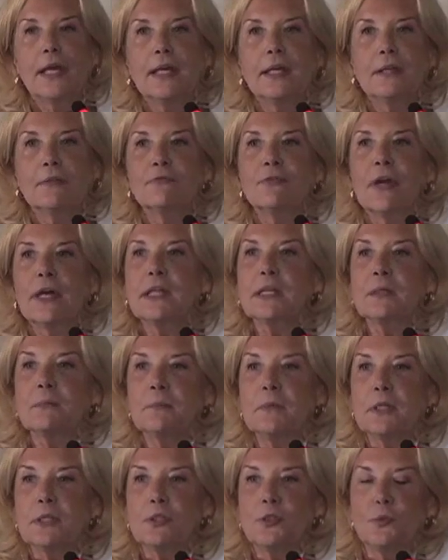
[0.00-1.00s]
inviting
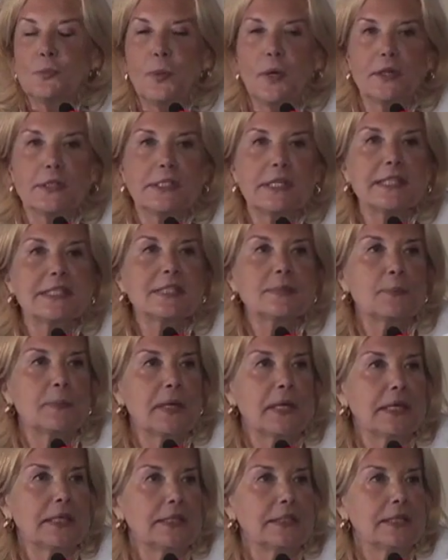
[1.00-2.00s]
me to
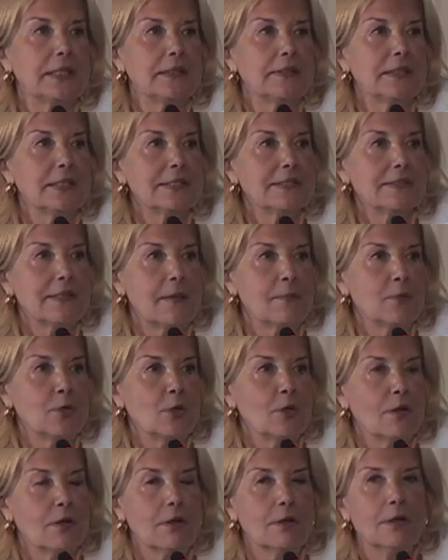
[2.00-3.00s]
participate in this
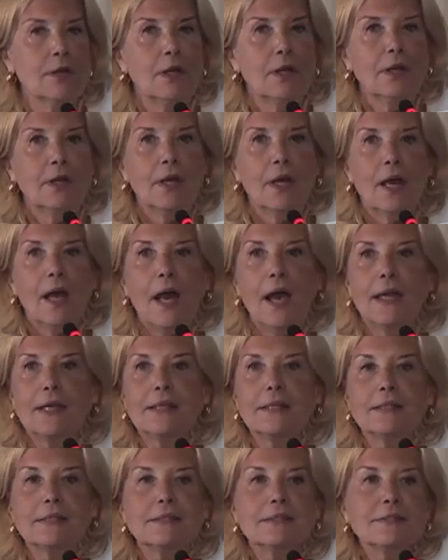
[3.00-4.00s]
seminar. I
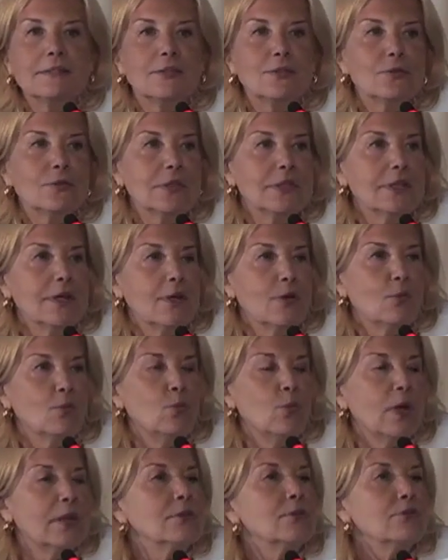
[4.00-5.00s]
consider it a
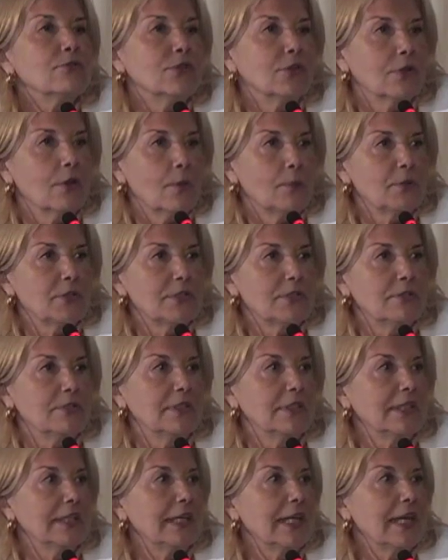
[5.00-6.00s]
wonderful
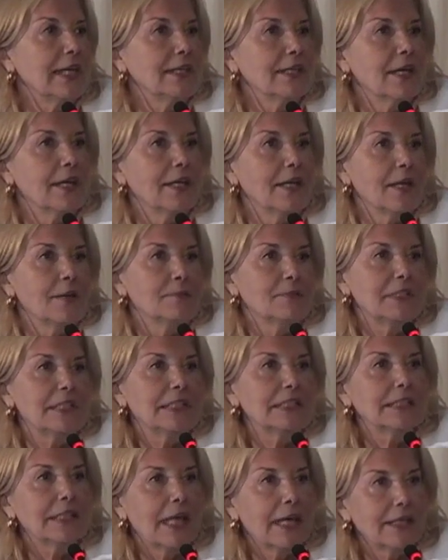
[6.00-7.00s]
opportunity and I am
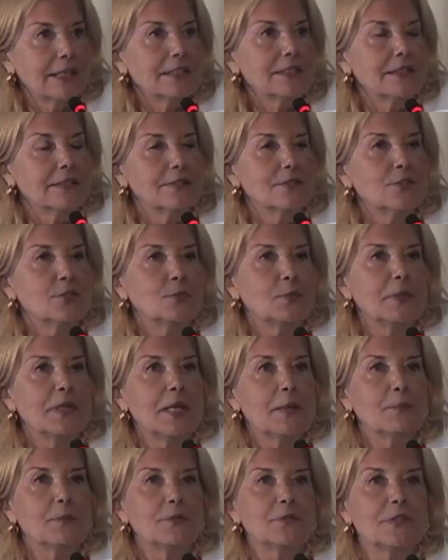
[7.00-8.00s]
delighted to be
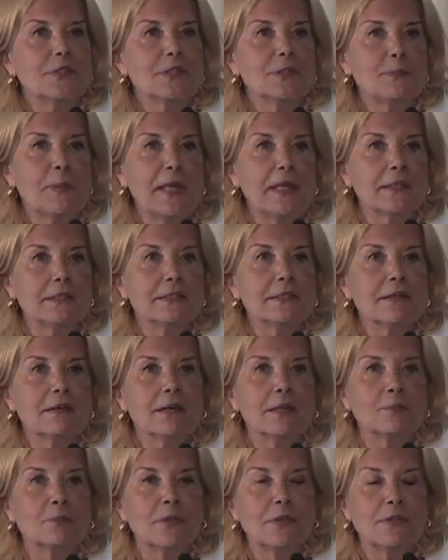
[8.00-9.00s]
able to spend
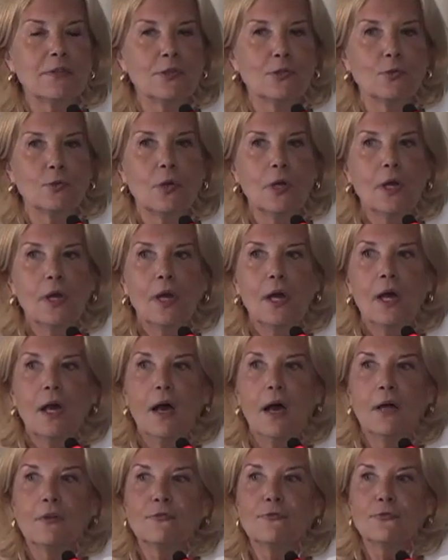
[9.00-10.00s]
time with you.
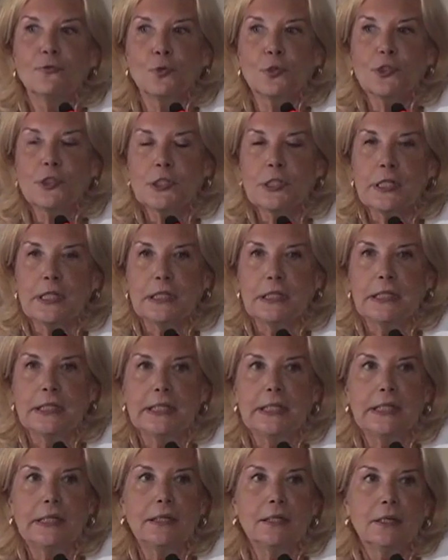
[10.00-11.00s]

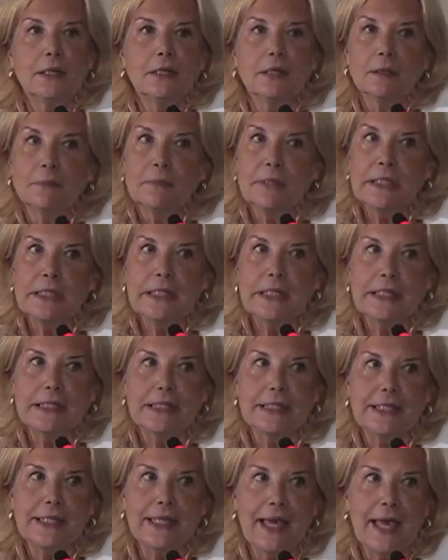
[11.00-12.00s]
Unfortunately,
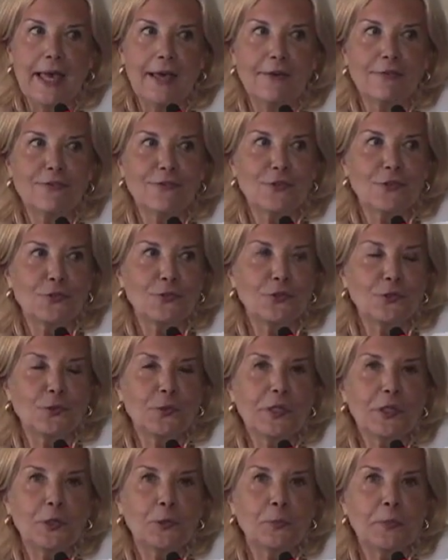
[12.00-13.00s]
immediately after you
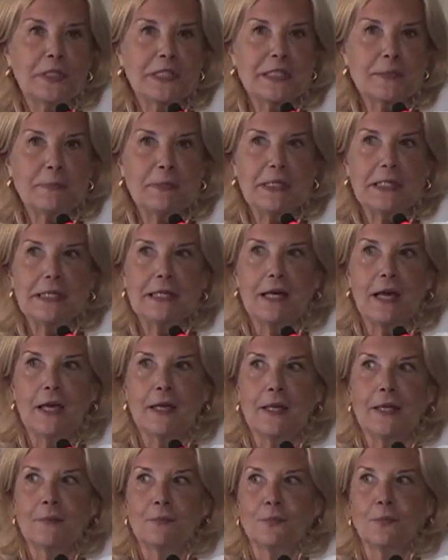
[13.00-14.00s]
hear me speak, I
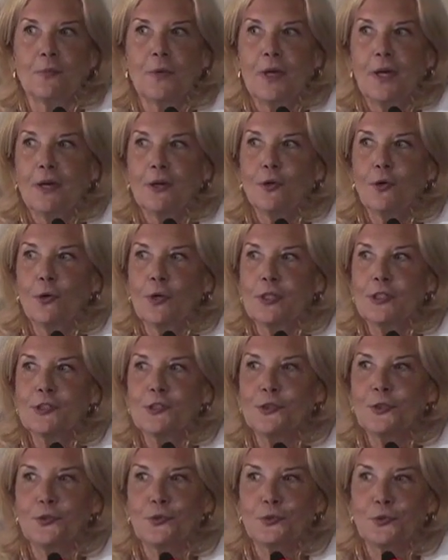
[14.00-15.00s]
am going
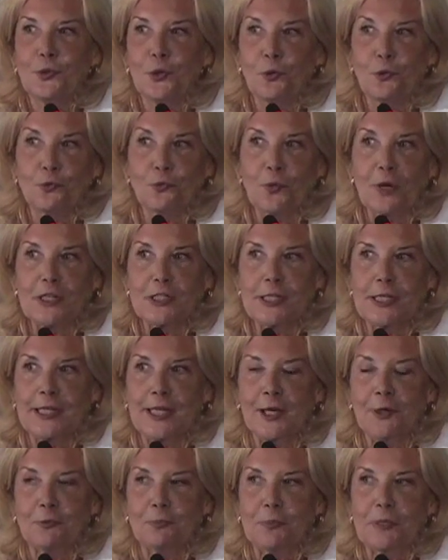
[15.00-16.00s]
to go rushing
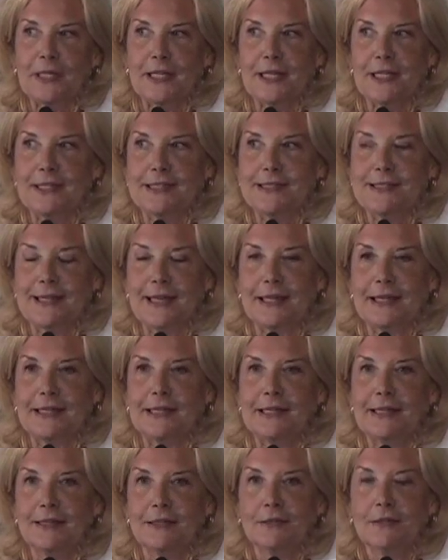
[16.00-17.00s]
out because I
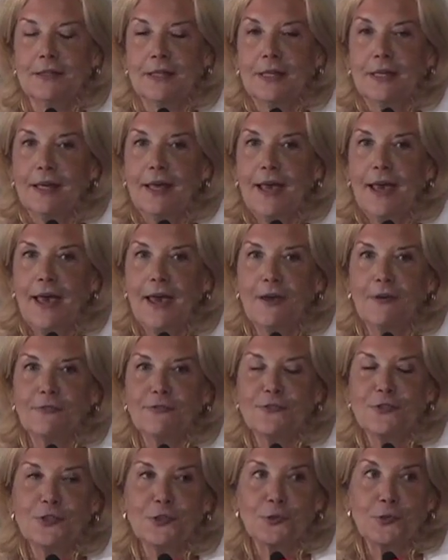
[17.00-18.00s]
uh,
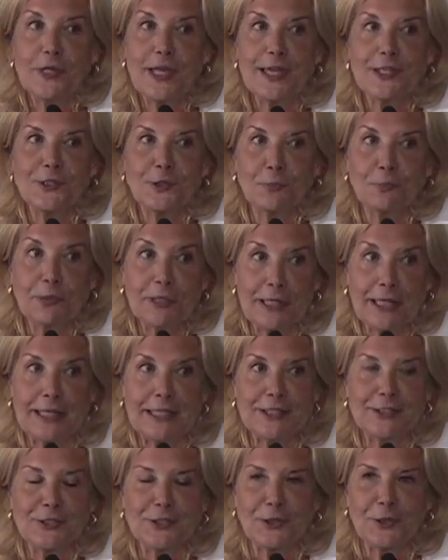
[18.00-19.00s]
have to catch a
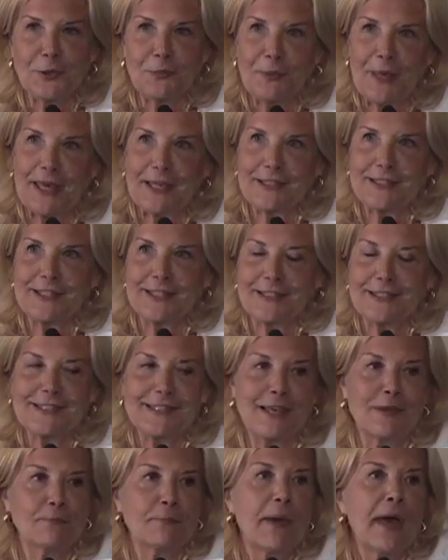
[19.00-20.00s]
plane to go back to
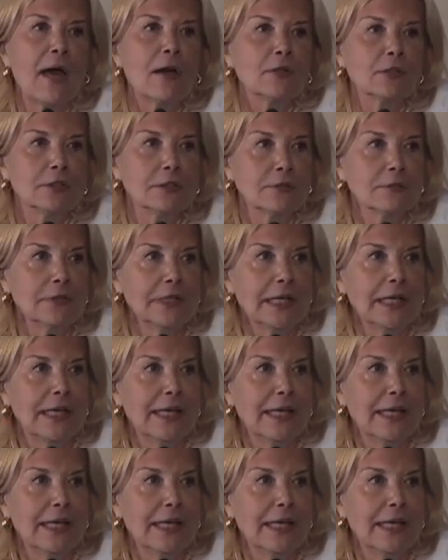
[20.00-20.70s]
Sao Paulo